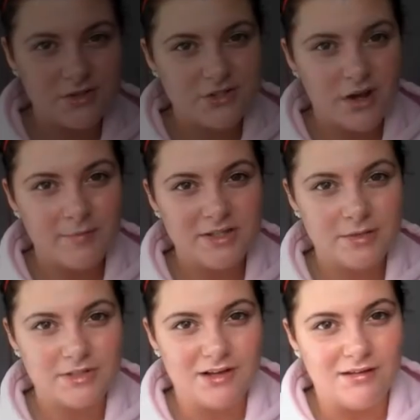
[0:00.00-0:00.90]
I was talking to my
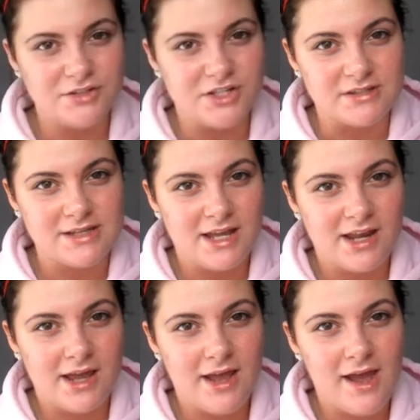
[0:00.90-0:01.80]
dermatologist and
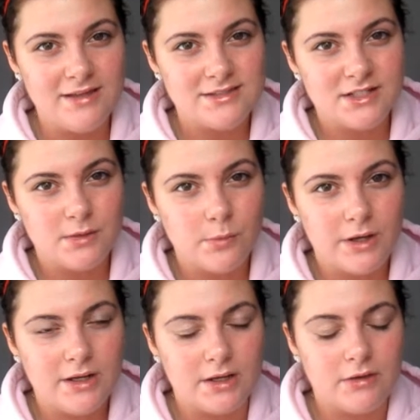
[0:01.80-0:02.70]
I asked her what a